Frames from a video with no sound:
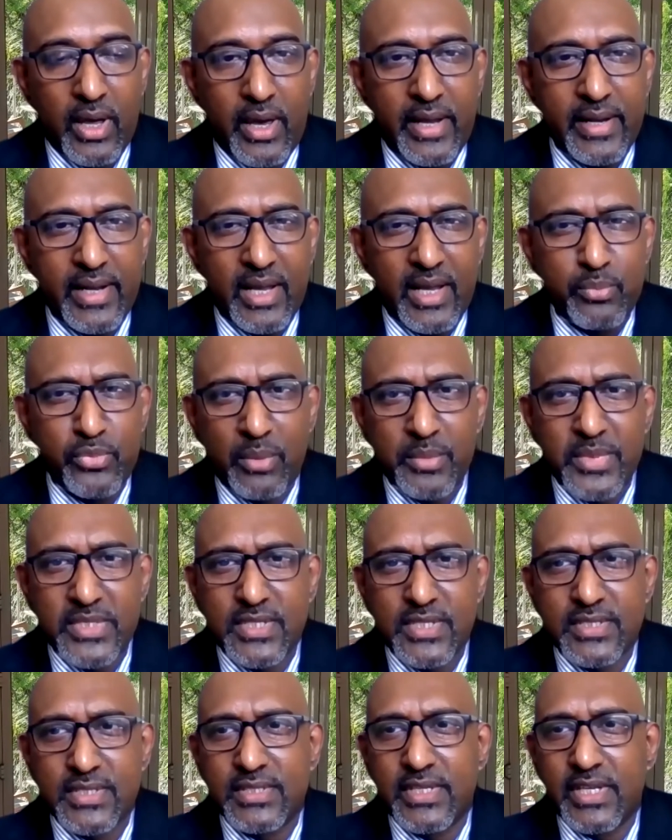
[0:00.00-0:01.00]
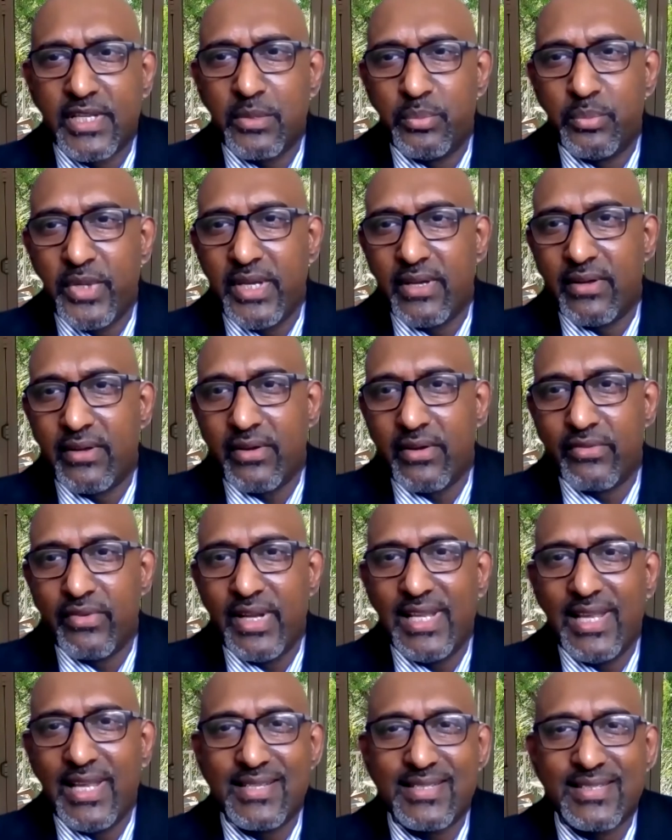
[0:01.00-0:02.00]
And I promise this is going to be a
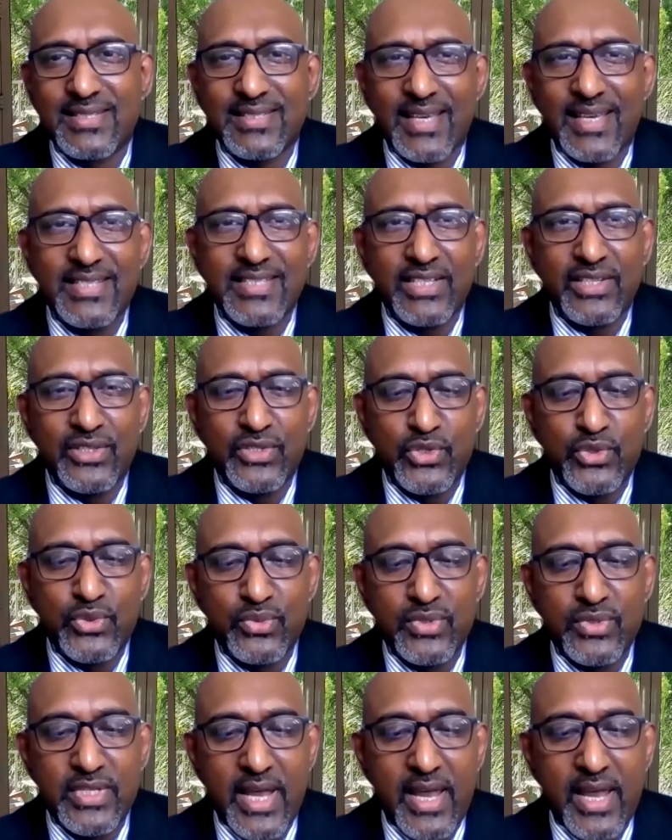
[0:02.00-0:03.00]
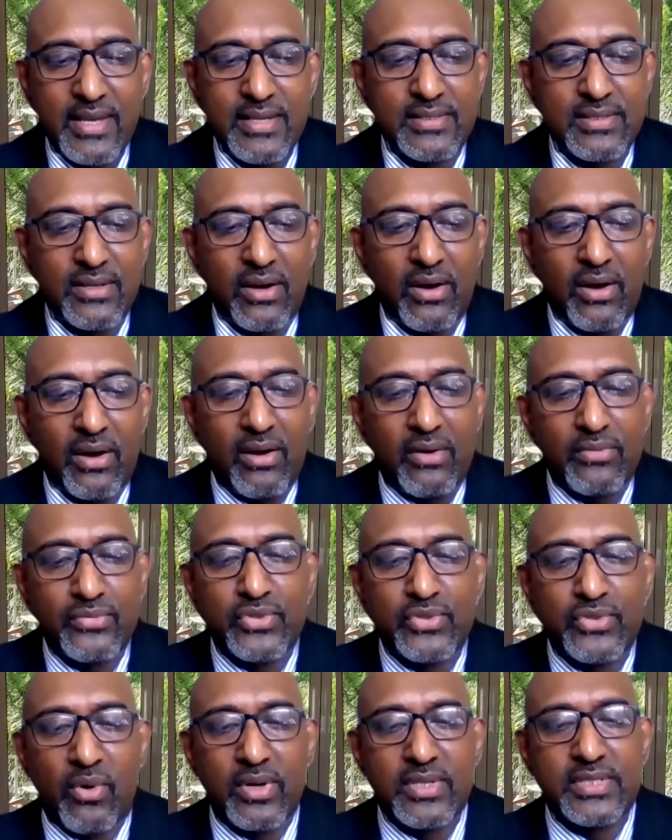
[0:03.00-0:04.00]
really exciting 2 days of
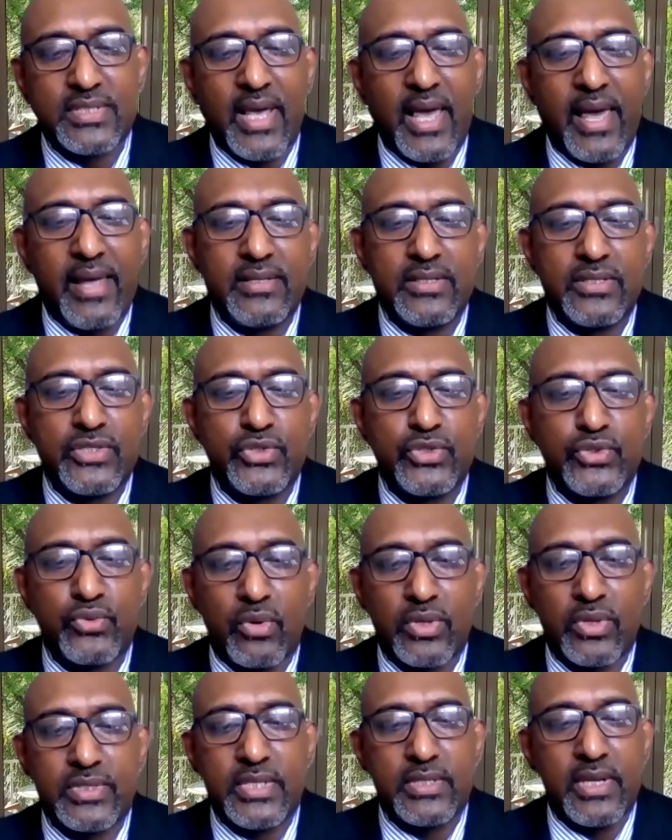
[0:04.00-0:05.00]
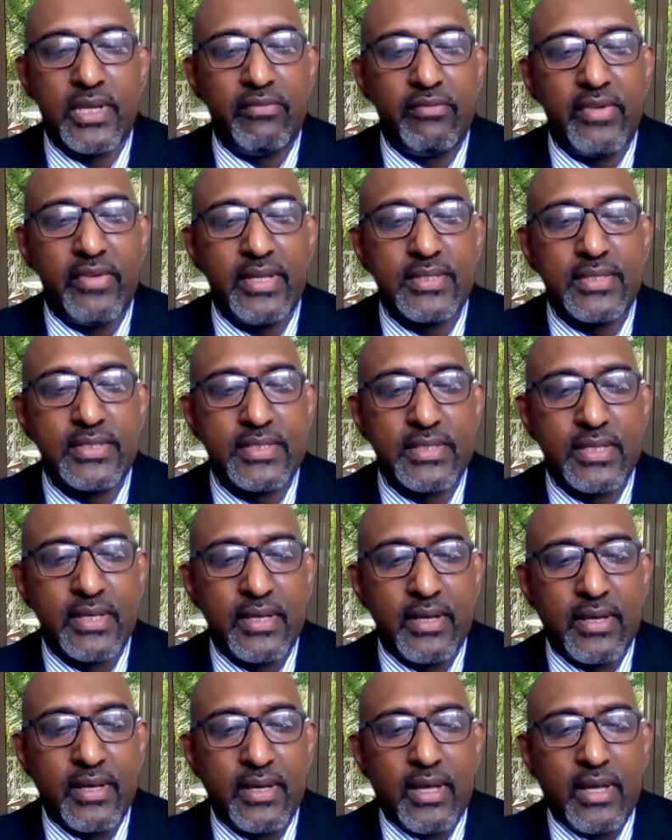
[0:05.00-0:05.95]
talks and short events.